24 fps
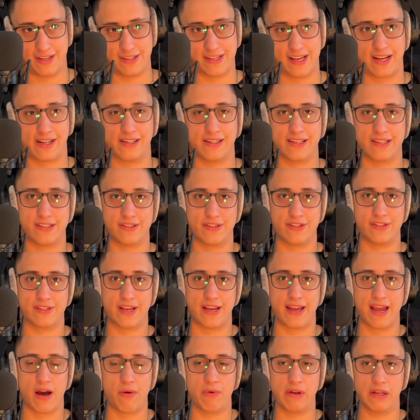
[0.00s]
exactly as you
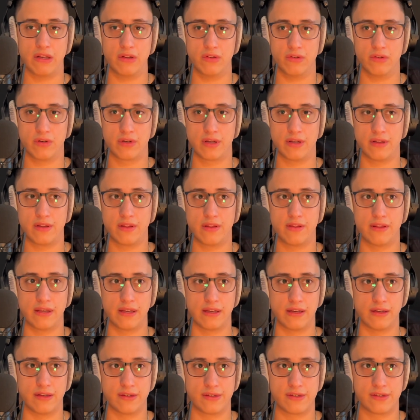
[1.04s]
say, how we look at
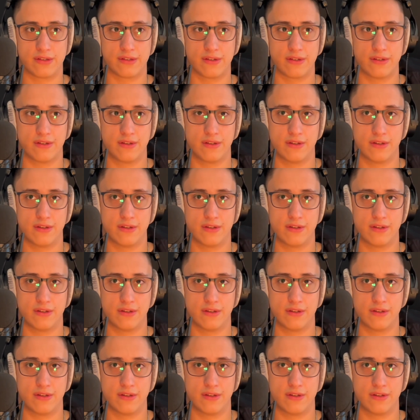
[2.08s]
things